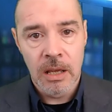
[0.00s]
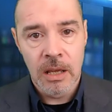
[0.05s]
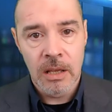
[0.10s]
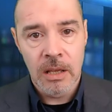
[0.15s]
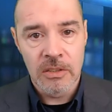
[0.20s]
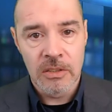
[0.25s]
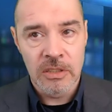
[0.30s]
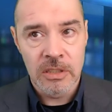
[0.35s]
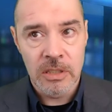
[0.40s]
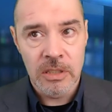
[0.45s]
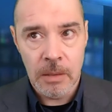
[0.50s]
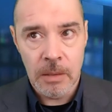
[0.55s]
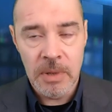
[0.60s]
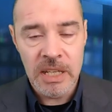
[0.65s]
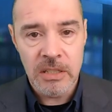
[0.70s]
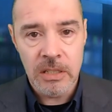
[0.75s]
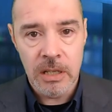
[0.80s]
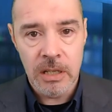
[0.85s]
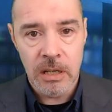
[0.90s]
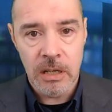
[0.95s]
some
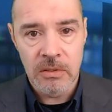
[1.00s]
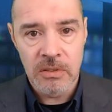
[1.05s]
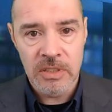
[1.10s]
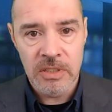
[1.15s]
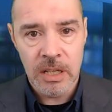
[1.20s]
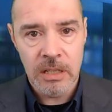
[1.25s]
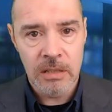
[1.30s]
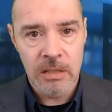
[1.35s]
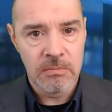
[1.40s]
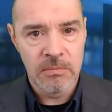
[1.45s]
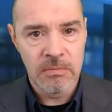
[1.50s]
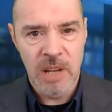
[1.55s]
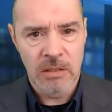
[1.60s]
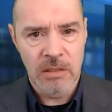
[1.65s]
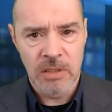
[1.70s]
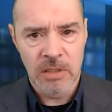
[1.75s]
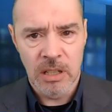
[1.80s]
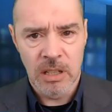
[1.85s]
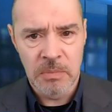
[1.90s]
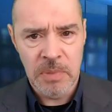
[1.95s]
SEO said,
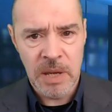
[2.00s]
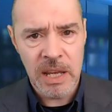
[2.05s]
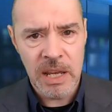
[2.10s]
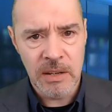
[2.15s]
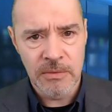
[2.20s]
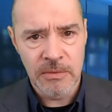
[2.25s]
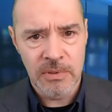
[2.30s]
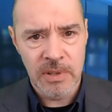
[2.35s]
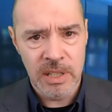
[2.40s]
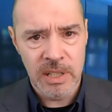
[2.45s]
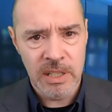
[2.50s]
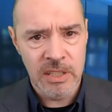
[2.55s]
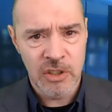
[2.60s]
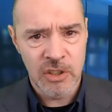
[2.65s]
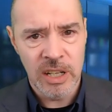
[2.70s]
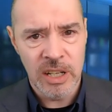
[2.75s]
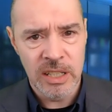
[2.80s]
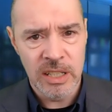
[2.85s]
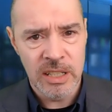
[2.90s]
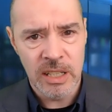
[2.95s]
no, paying for it is
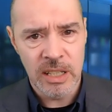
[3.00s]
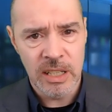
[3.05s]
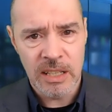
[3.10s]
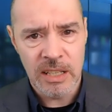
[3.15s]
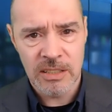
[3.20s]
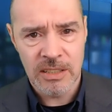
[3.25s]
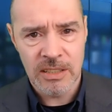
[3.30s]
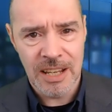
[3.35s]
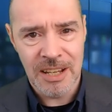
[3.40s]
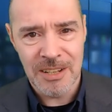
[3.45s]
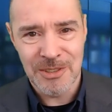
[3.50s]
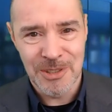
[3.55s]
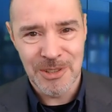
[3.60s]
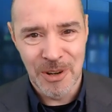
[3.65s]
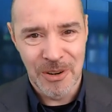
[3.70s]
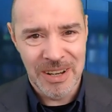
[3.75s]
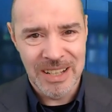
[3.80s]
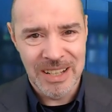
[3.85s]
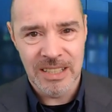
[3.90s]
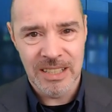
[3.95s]
cheating. That's
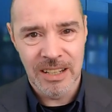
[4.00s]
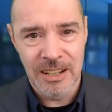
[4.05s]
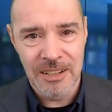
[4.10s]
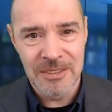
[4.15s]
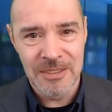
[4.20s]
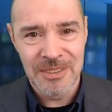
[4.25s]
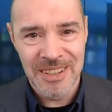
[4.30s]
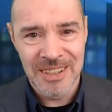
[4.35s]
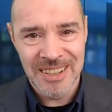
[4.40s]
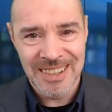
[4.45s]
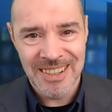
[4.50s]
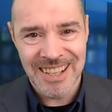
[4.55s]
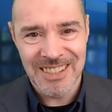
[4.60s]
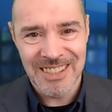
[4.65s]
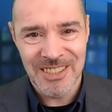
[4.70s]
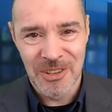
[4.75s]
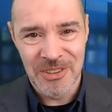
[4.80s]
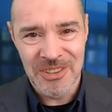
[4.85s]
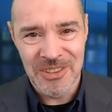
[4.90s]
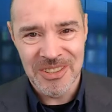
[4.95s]
not SEO. That's
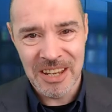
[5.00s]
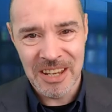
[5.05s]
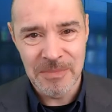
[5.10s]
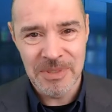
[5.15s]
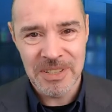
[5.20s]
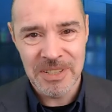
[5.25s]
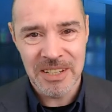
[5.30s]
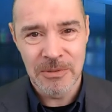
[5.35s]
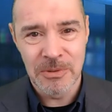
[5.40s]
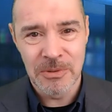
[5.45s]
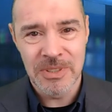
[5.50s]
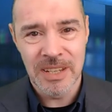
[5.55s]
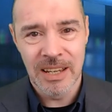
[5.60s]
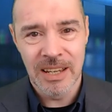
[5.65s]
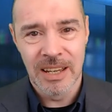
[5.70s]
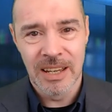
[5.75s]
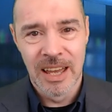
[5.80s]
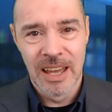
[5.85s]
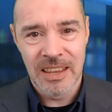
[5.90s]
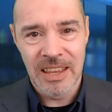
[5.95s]
not the same skill set.
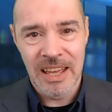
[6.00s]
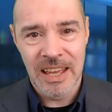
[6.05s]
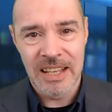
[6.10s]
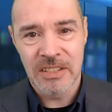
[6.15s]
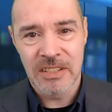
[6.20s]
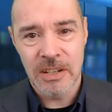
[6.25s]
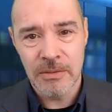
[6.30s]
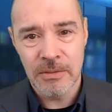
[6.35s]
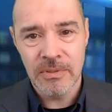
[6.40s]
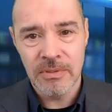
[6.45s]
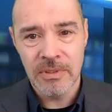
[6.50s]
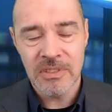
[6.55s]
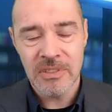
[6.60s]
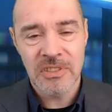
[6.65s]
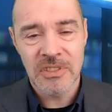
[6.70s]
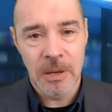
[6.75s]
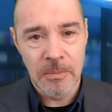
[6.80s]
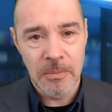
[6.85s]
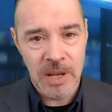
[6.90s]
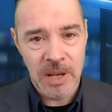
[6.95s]
That's different.
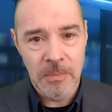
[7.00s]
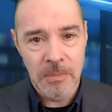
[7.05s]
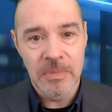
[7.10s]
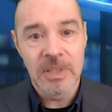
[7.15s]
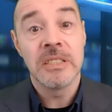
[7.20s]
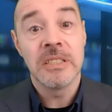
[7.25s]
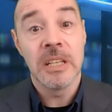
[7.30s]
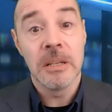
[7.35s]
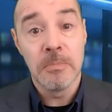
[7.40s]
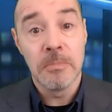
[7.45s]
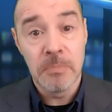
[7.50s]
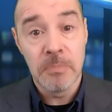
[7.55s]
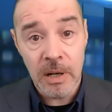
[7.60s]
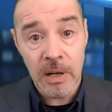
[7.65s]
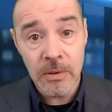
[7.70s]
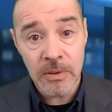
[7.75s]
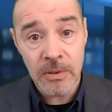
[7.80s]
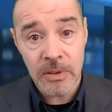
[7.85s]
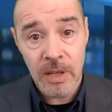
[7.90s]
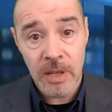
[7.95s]
Some companies did
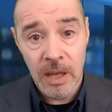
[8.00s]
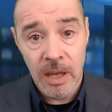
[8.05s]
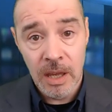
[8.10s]
both.